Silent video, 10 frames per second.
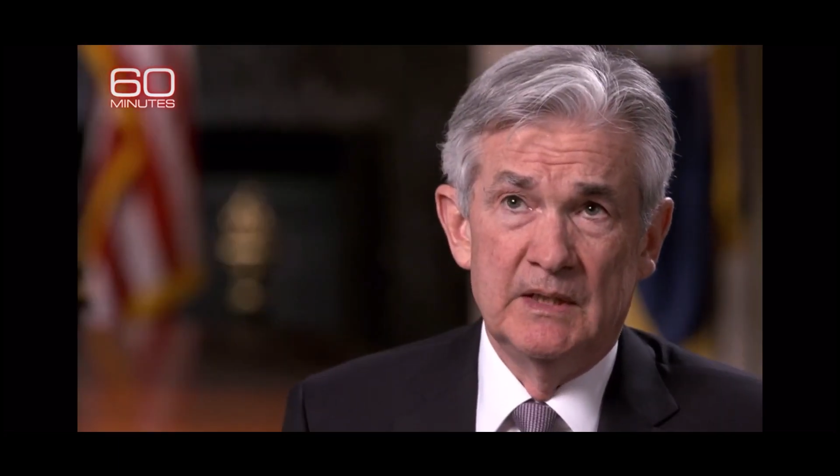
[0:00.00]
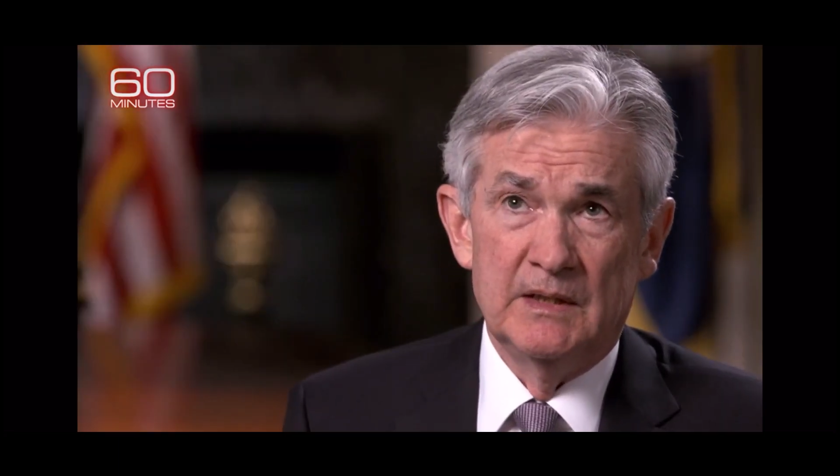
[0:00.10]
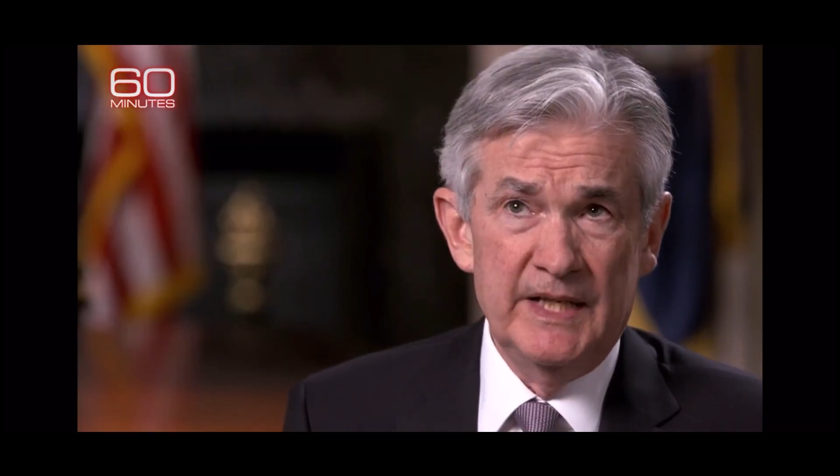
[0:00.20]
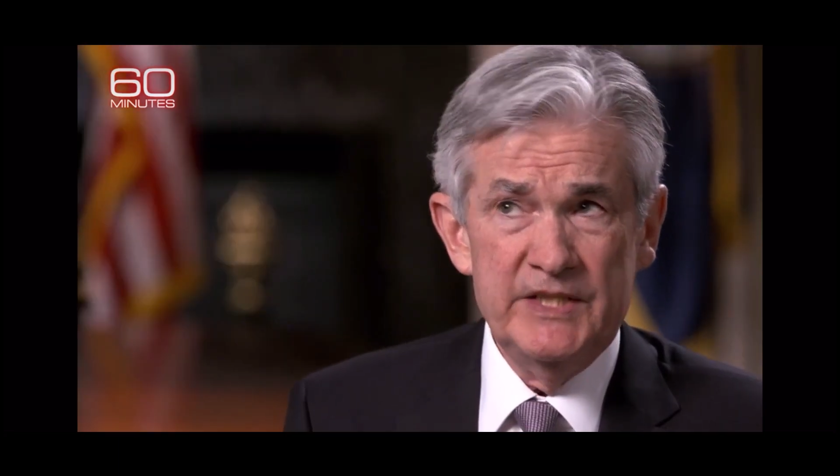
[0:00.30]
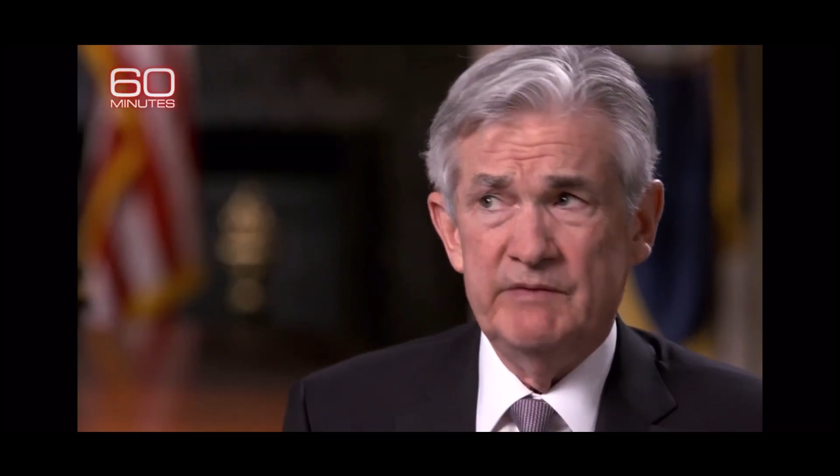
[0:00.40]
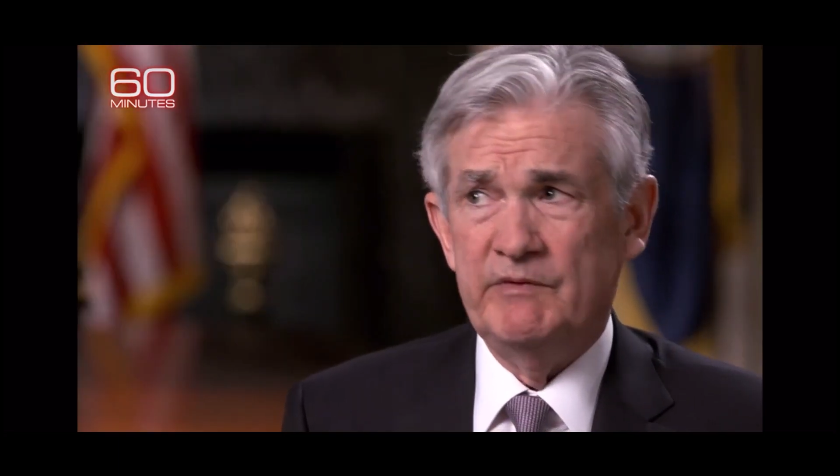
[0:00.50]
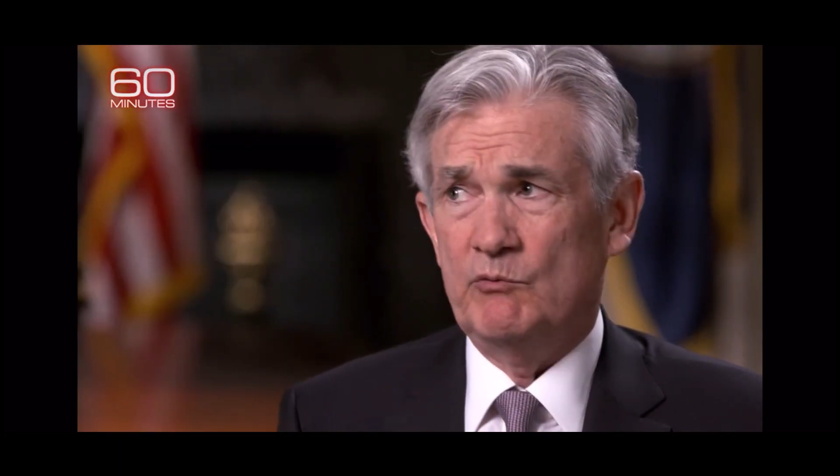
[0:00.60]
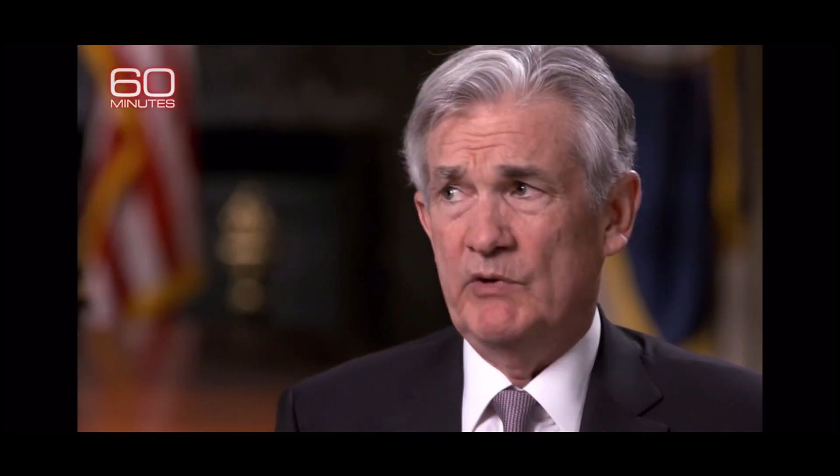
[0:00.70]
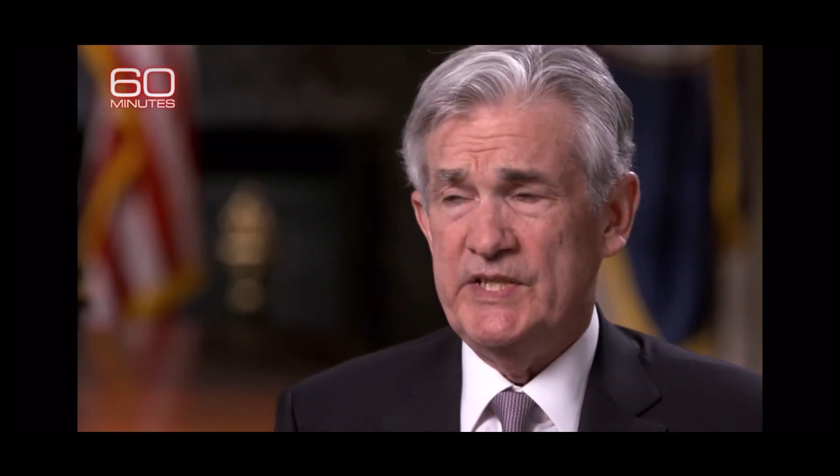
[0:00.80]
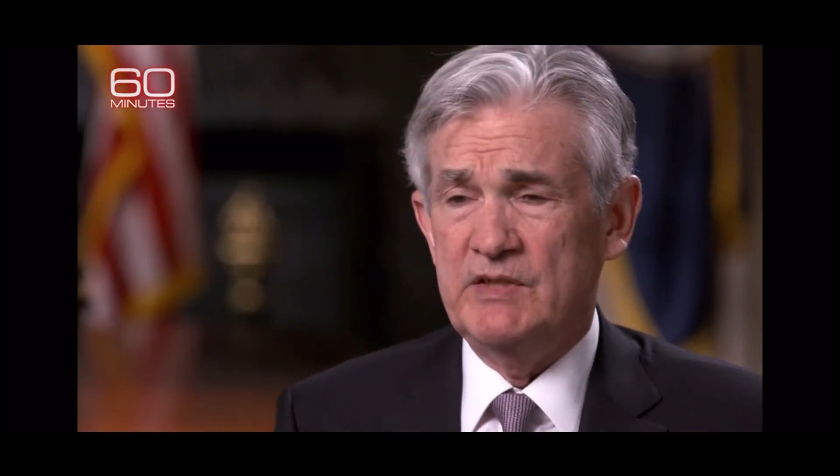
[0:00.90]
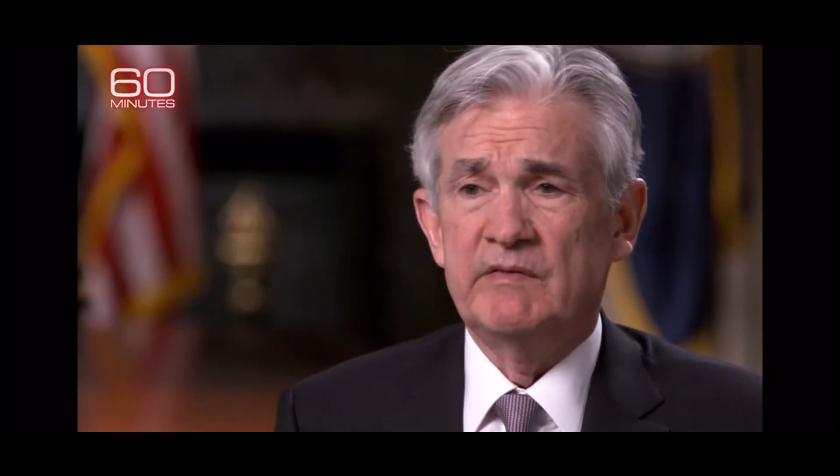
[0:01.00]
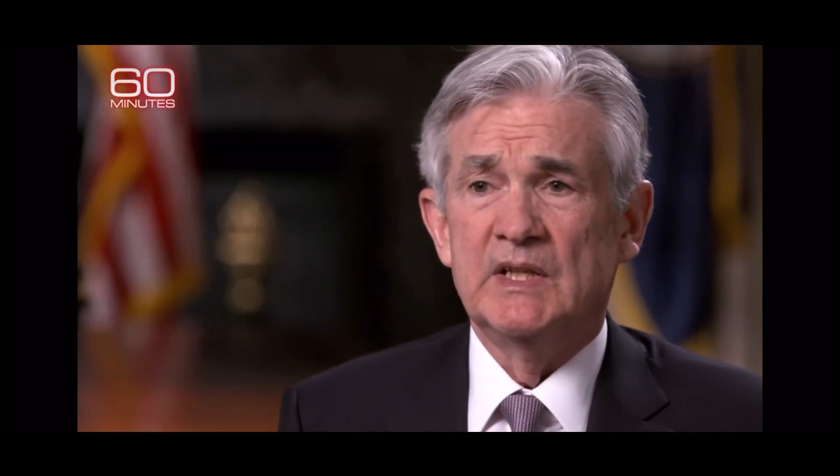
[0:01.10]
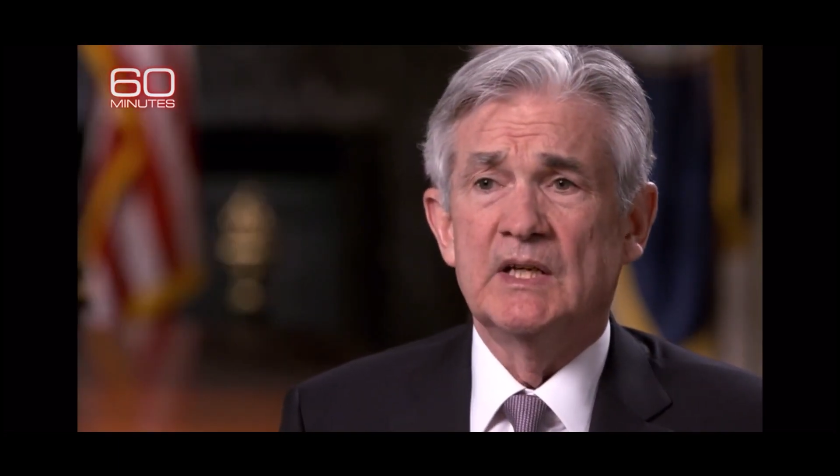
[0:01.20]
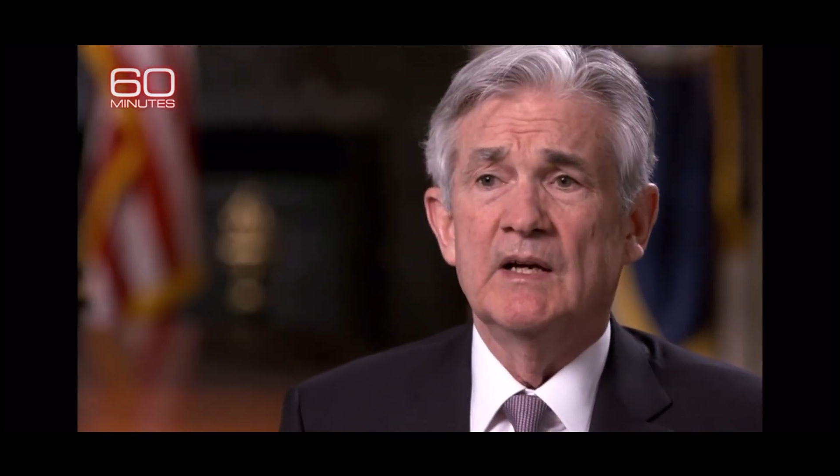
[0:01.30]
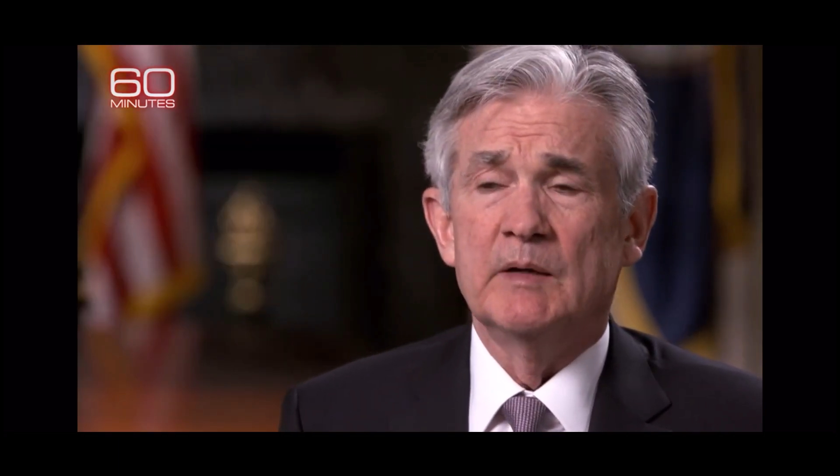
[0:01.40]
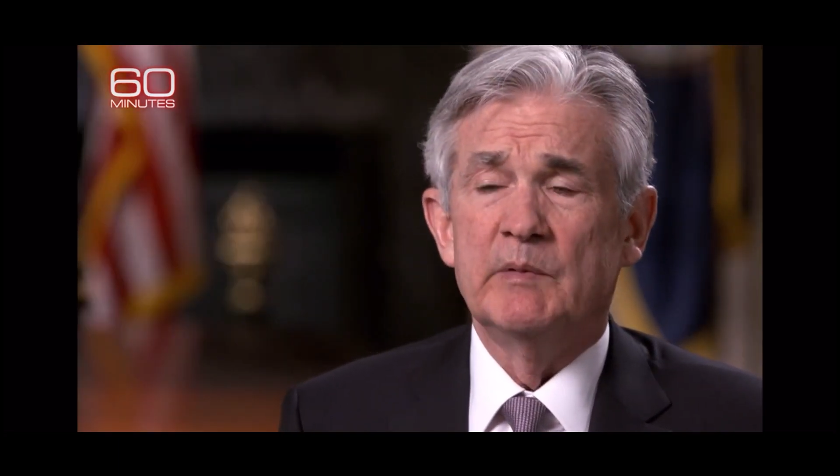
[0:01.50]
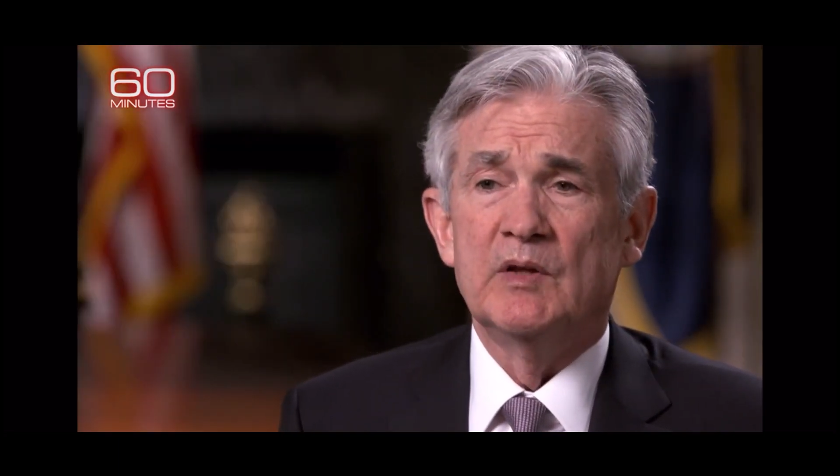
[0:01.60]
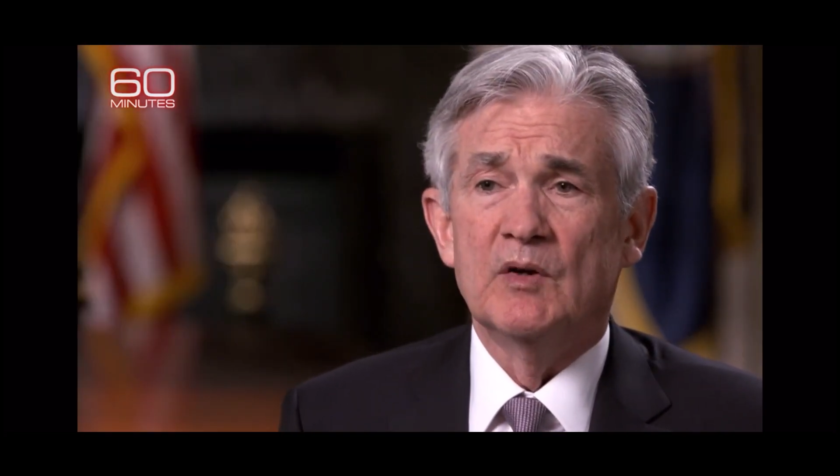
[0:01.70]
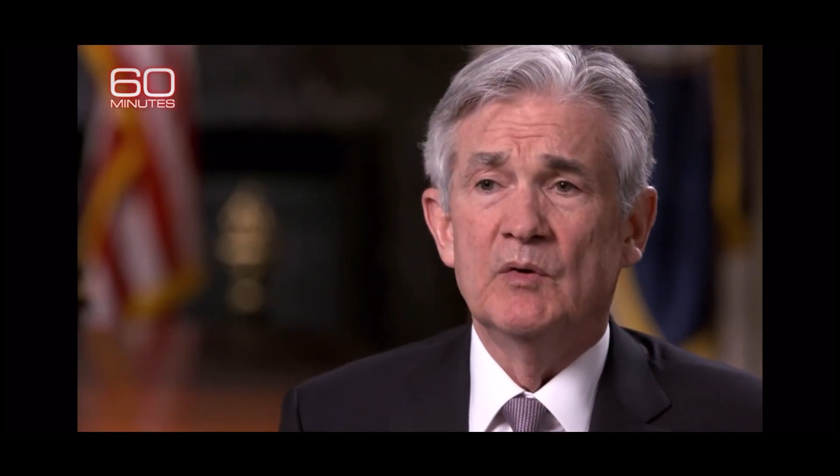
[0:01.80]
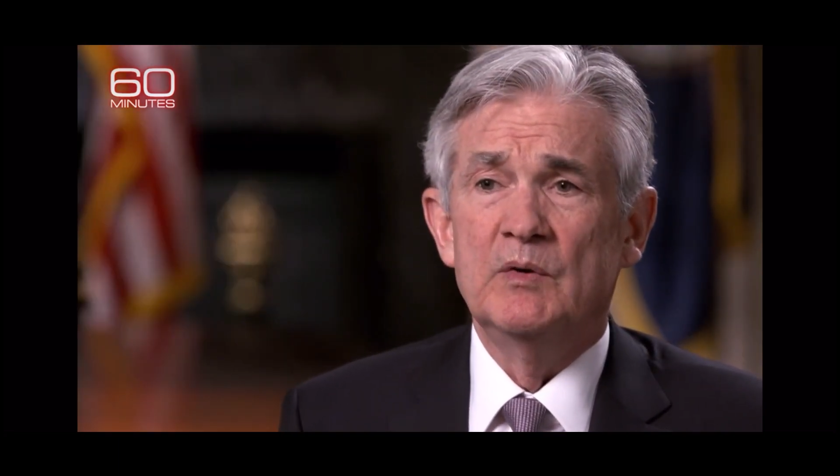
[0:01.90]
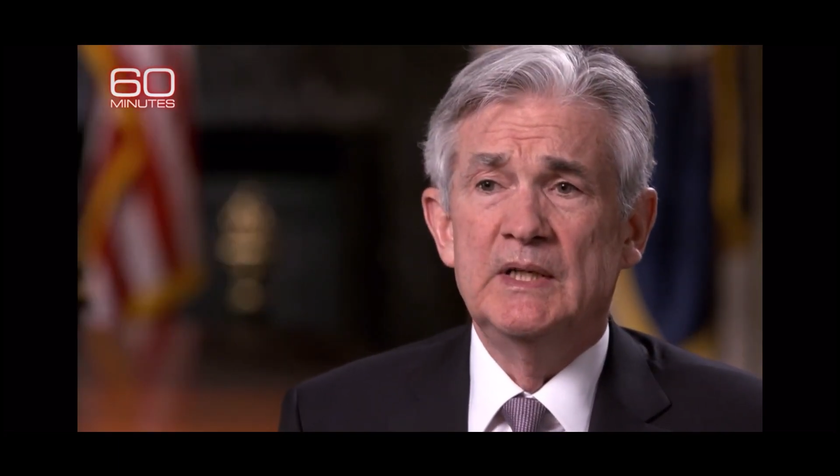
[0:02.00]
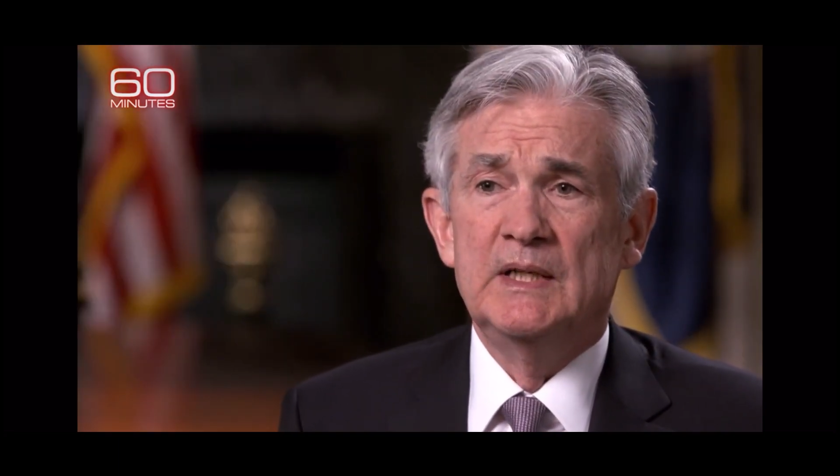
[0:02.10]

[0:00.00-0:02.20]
Lots of the rest of the economy, though,